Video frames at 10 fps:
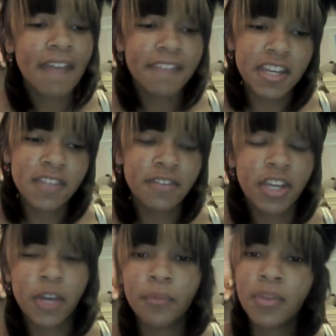at the end of
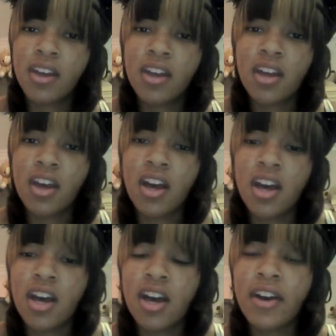the video.
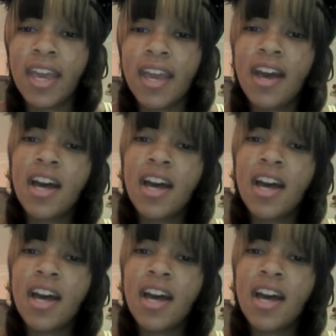Okay,